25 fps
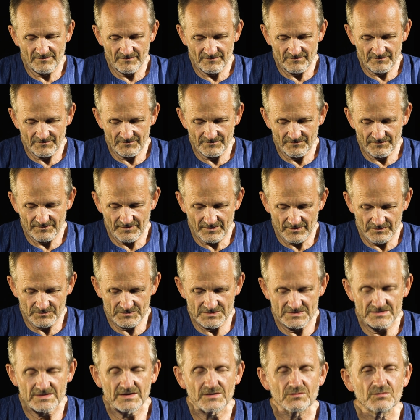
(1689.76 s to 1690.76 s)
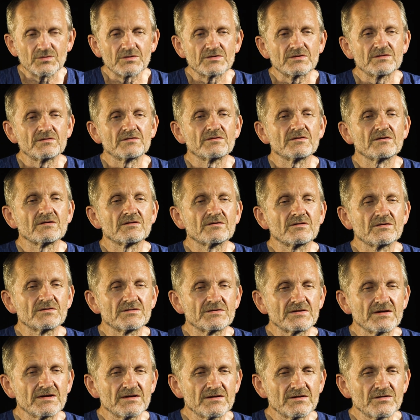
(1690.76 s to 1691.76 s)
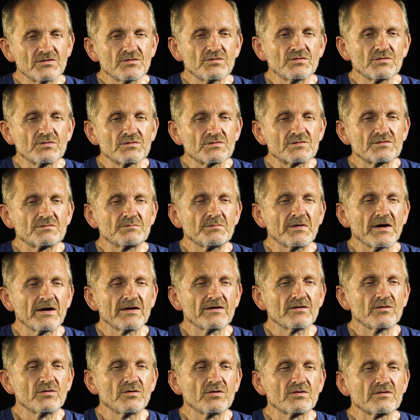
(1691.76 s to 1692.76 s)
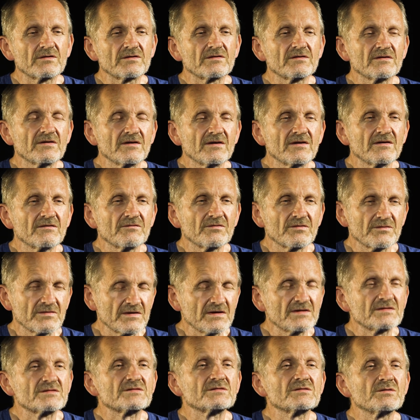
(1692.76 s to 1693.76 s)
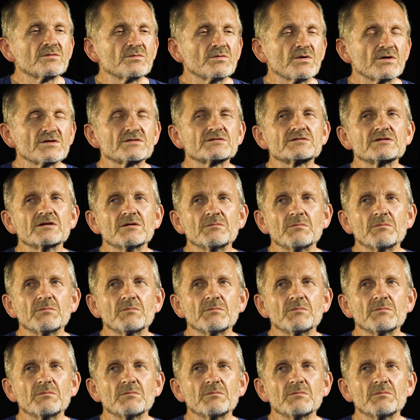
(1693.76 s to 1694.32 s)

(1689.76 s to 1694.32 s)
found she would continue use Biohawk, for this was a